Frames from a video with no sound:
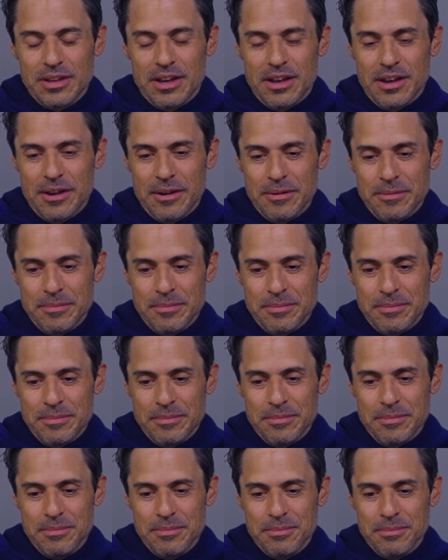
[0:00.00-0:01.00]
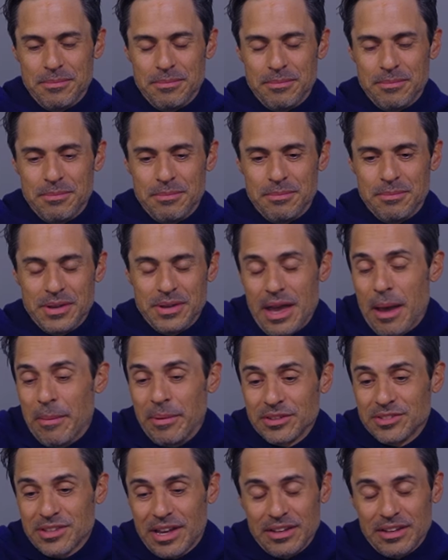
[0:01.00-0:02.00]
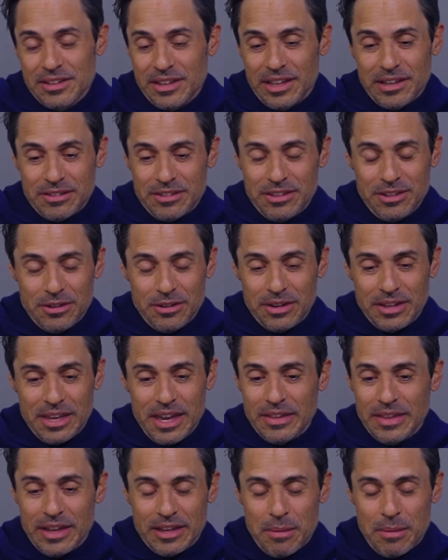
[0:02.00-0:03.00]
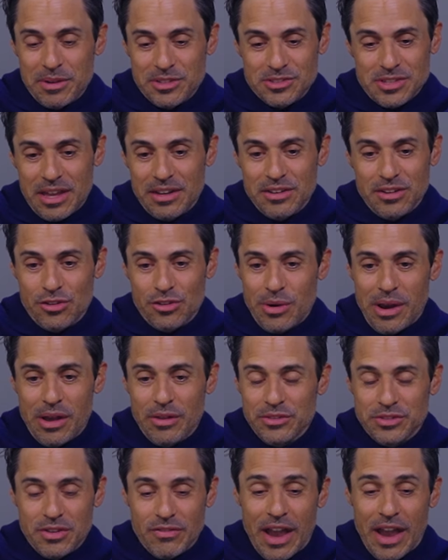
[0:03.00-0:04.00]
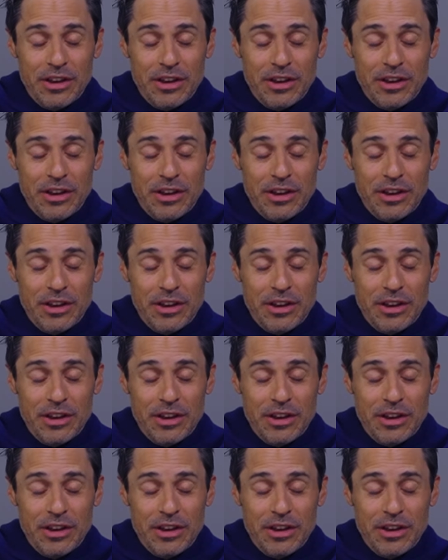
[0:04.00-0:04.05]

But yeah, I'm excited. I'm excited to try all this stuff.